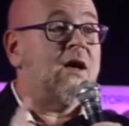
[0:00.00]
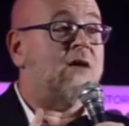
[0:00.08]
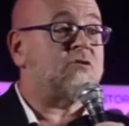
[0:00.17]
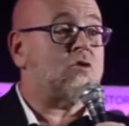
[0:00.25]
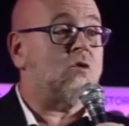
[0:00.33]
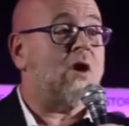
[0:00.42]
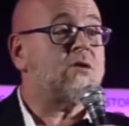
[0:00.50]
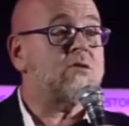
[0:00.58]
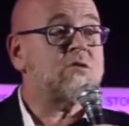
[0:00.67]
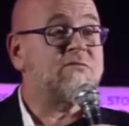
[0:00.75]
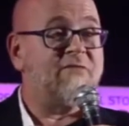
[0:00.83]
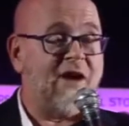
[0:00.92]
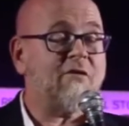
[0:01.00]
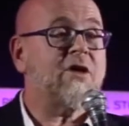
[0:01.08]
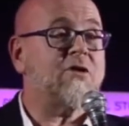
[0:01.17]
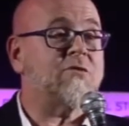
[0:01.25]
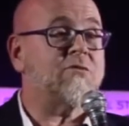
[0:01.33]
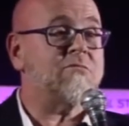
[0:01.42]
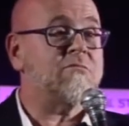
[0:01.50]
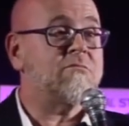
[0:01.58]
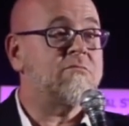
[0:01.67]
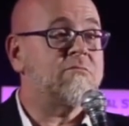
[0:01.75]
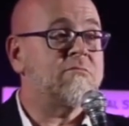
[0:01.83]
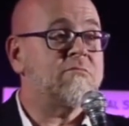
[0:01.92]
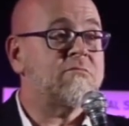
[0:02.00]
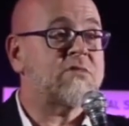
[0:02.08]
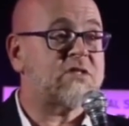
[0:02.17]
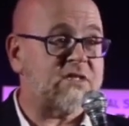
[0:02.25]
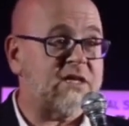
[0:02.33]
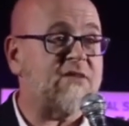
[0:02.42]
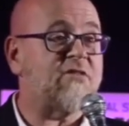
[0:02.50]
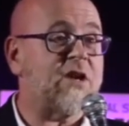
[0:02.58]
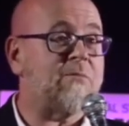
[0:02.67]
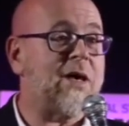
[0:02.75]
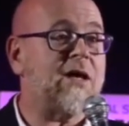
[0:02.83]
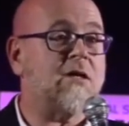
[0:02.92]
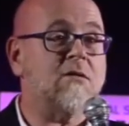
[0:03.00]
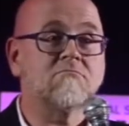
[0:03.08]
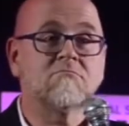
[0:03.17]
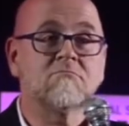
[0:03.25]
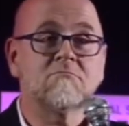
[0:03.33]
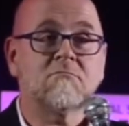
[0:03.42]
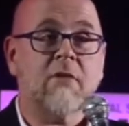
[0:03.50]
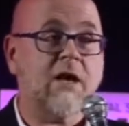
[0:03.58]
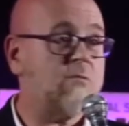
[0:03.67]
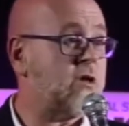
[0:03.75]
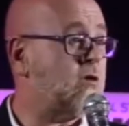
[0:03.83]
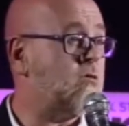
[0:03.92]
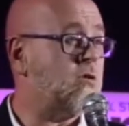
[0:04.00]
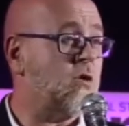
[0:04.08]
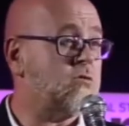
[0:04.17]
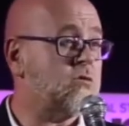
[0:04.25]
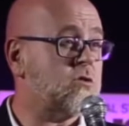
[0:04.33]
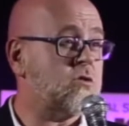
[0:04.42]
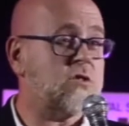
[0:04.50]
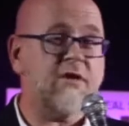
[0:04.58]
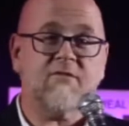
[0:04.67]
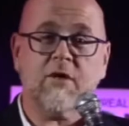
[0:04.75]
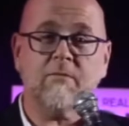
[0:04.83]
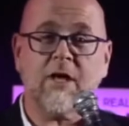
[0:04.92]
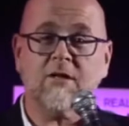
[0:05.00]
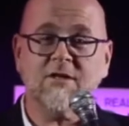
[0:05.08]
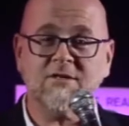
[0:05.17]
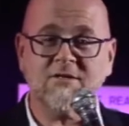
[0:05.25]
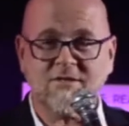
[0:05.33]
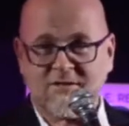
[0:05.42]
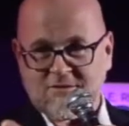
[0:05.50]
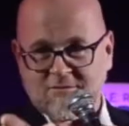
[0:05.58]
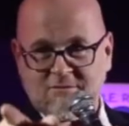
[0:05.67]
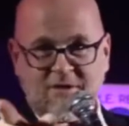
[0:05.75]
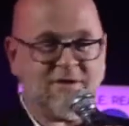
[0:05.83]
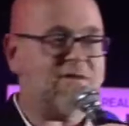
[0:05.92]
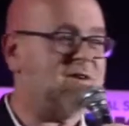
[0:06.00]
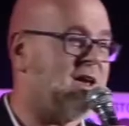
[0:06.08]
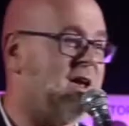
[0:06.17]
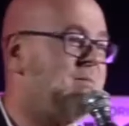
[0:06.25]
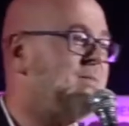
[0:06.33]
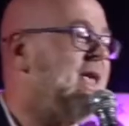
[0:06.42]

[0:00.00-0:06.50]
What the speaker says: of Toronto's very own Stephen Amell. Anyone who knows Stephen Amell is? You know, okay.